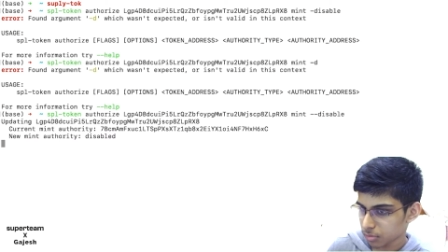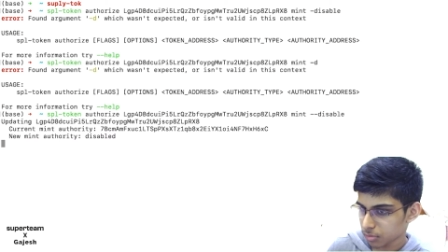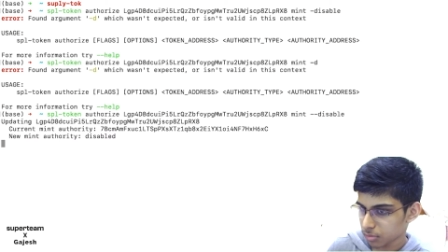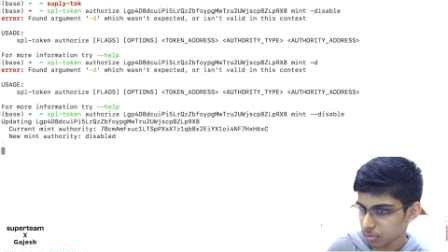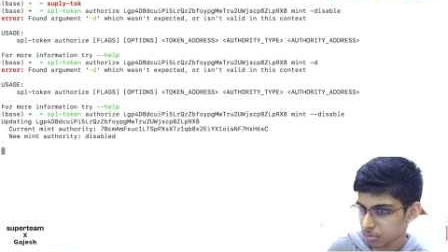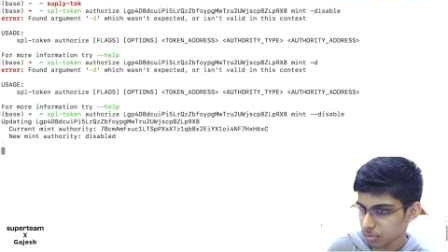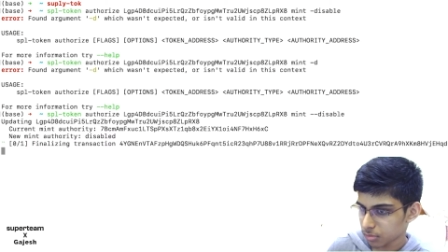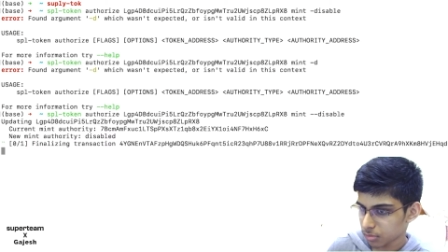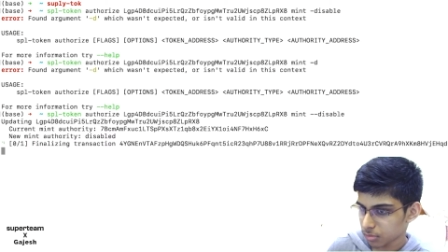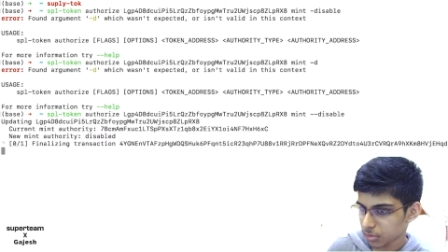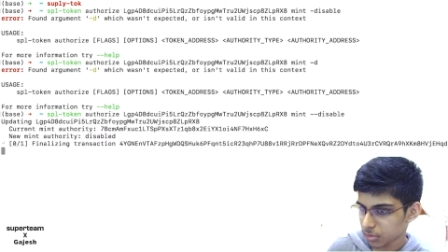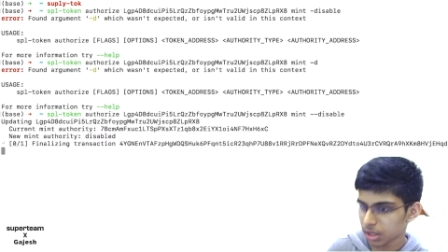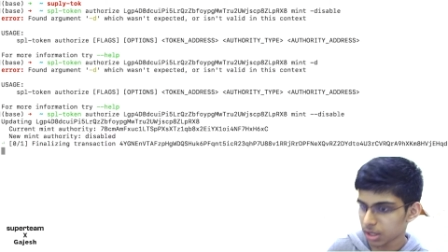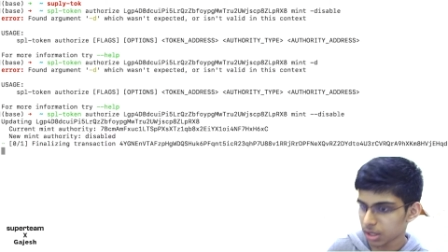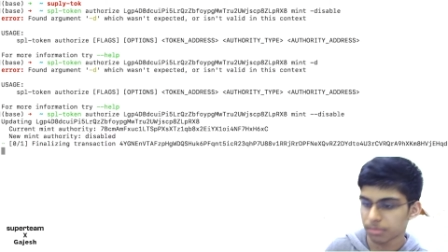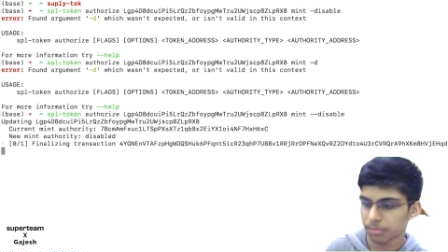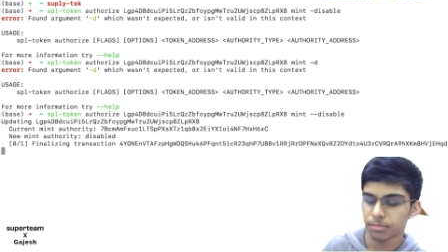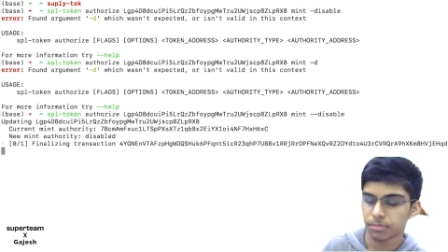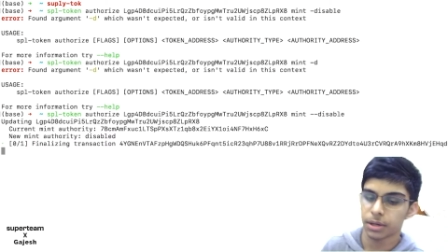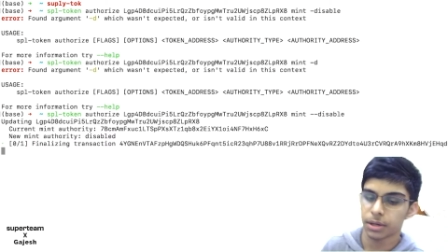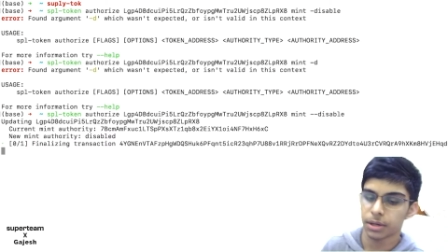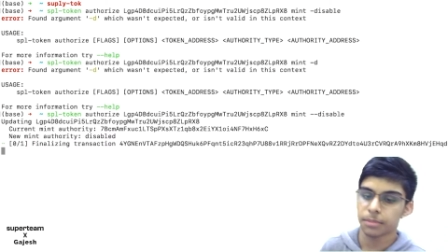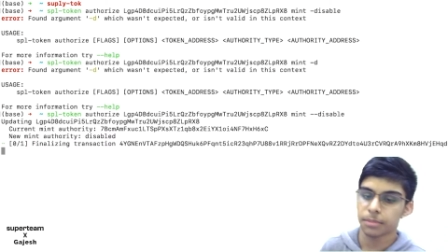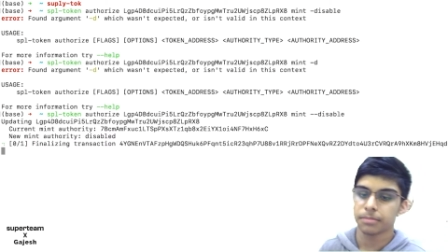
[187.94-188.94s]
Yeah.
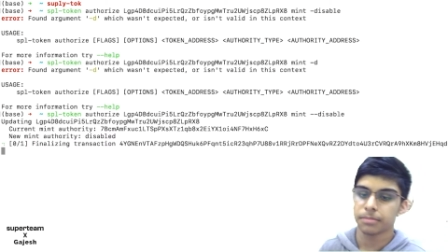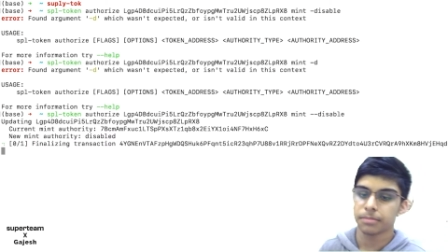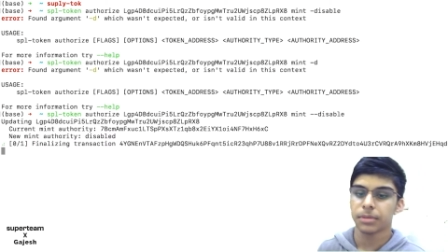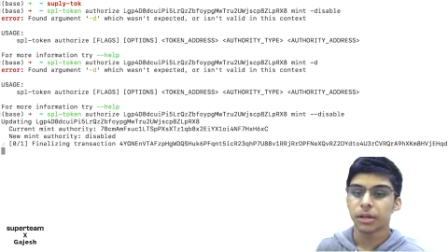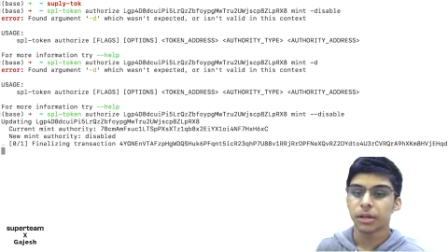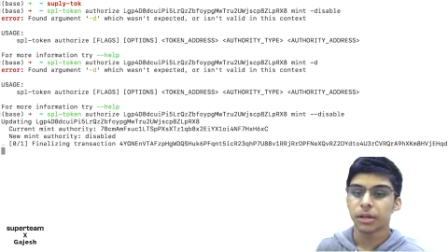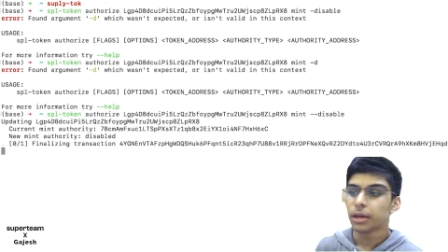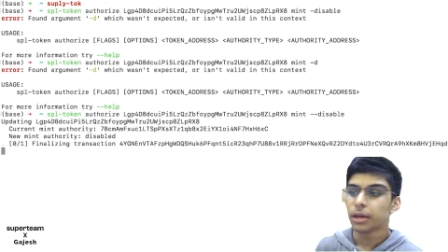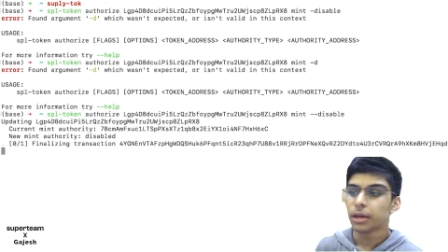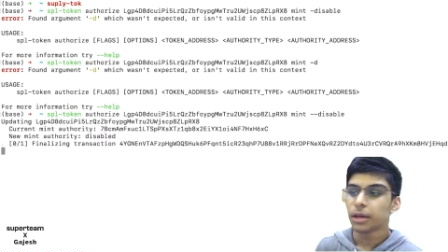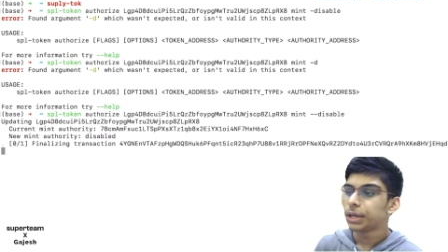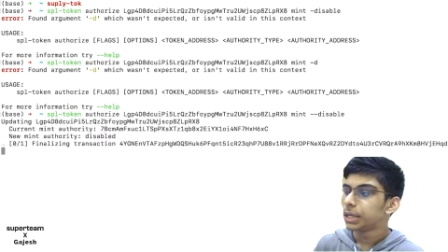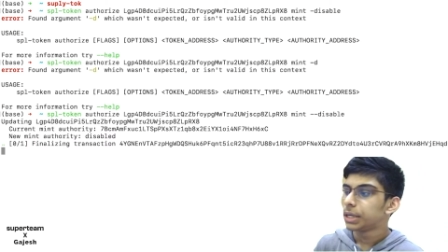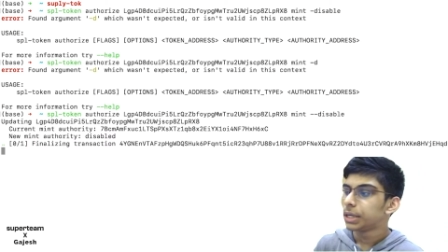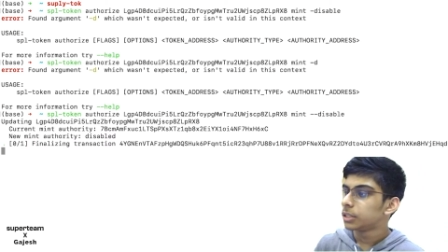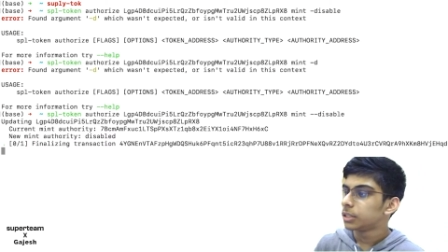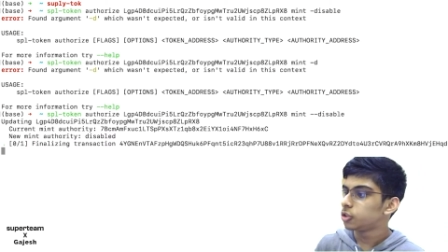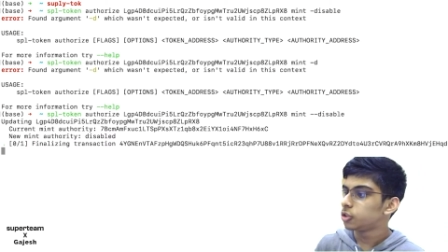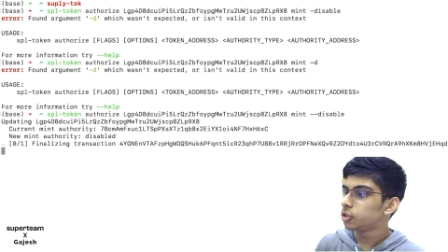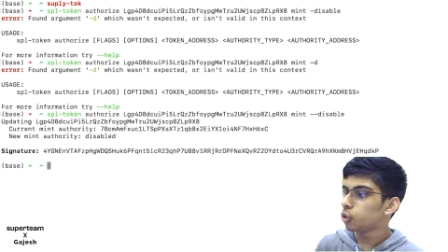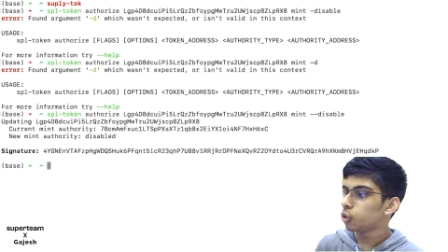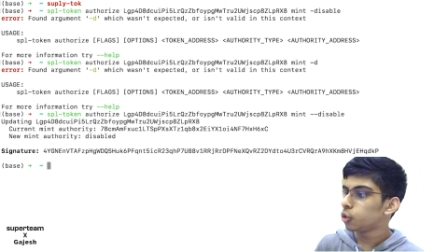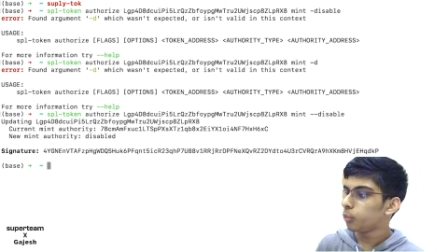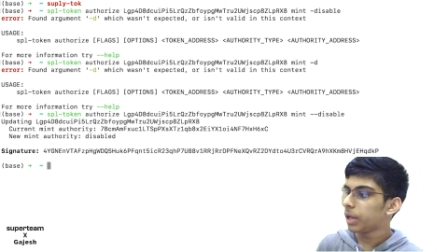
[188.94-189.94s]
So
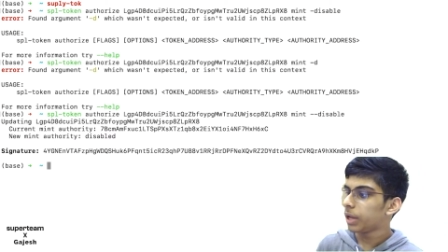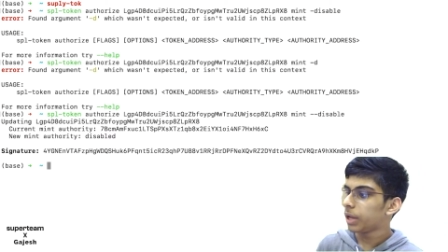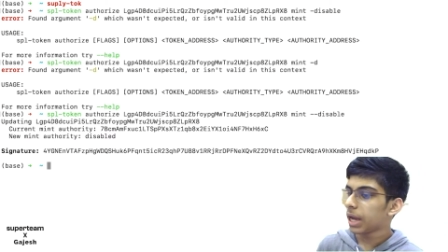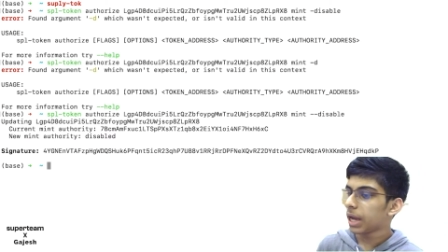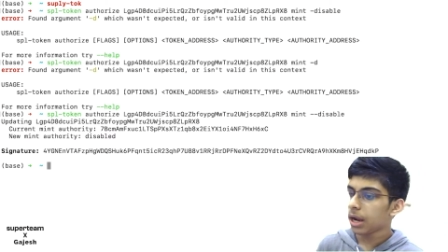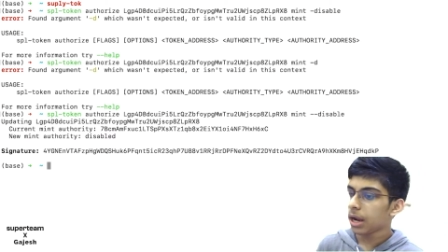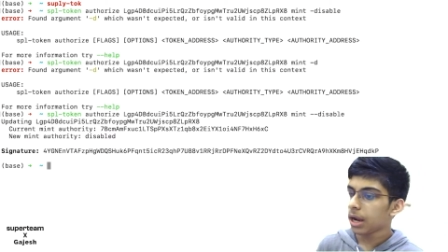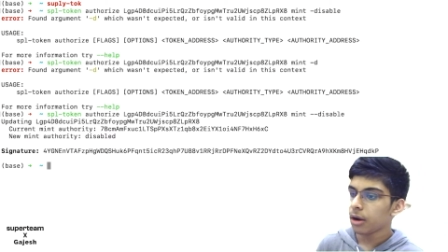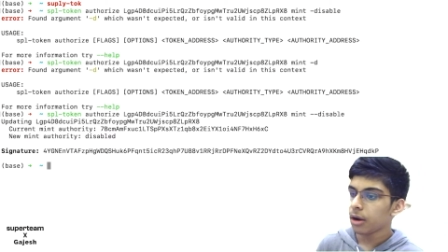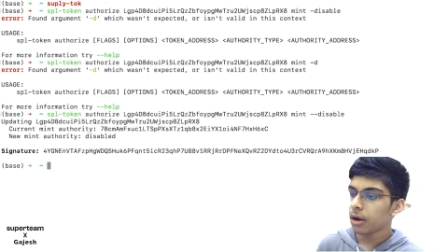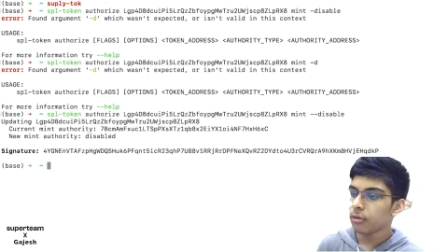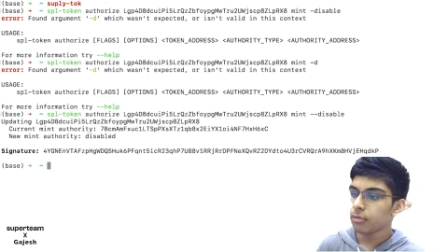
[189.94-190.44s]
we have